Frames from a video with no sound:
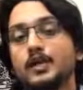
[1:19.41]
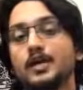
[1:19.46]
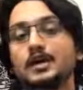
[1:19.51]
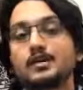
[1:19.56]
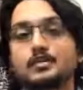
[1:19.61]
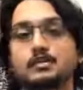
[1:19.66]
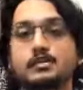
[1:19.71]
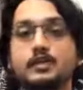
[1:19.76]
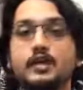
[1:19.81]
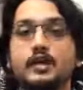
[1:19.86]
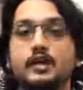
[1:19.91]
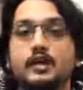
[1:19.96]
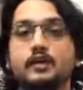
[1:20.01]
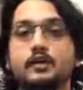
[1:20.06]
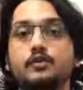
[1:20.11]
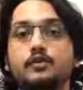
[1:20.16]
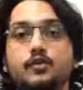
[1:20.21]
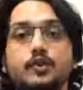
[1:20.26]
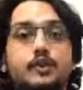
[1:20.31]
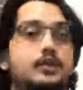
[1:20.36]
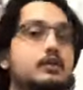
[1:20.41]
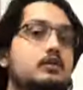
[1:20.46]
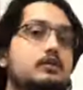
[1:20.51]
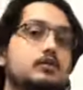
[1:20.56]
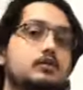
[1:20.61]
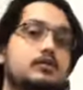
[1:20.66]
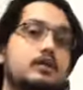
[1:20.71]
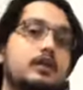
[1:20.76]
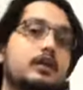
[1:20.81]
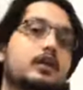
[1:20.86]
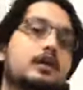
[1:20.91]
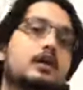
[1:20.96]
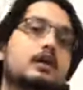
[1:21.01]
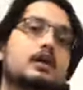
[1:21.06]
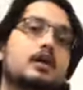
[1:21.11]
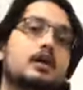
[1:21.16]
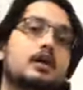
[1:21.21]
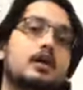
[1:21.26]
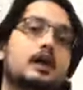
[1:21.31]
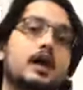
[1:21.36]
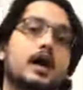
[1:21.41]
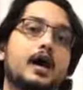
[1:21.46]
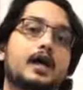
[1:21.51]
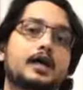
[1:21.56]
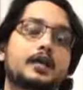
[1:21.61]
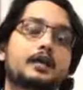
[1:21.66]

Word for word: us uh, trainers in at